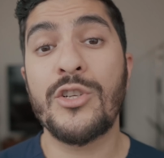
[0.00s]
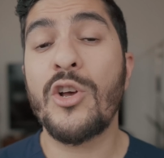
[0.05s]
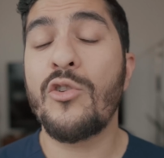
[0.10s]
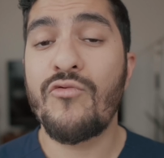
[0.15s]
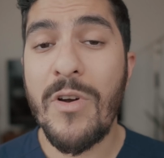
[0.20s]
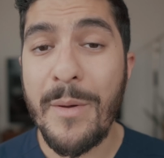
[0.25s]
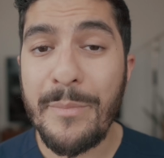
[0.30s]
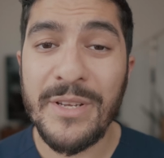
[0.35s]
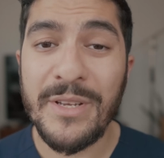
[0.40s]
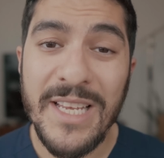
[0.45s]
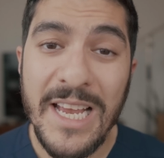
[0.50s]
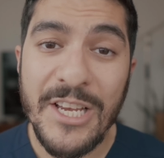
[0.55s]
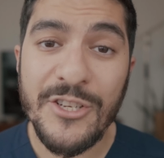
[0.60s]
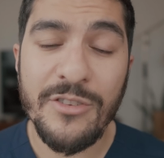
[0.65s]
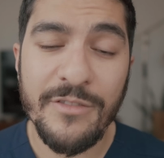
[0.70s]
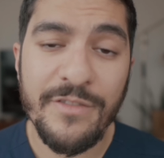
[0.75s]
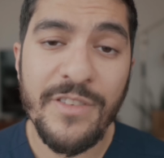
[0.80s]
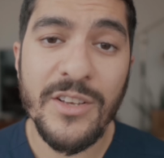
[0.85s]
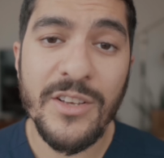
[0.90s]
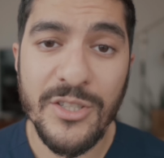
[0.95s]
So
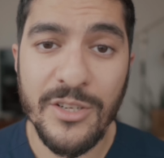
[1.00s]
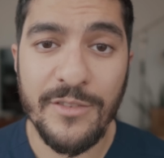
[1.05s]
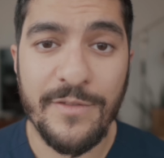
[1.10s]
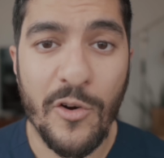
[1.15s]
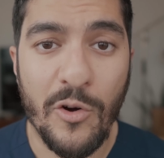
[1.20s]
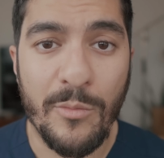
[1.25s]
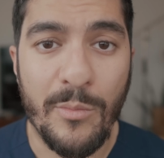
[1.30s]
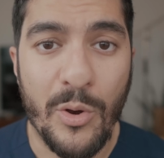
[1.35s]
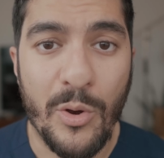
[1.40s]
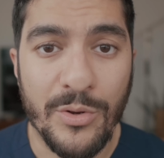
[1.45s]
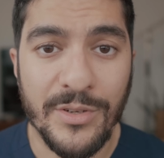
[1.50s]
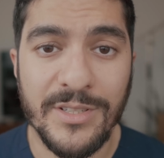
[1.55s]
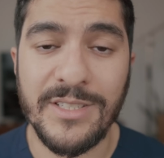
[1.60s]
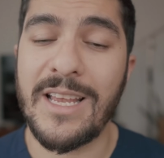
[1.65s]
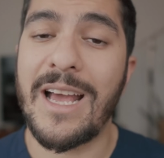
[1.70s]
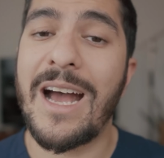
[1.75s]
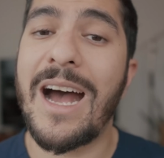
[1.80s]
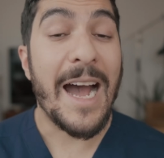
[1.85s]
reputation first and foremost.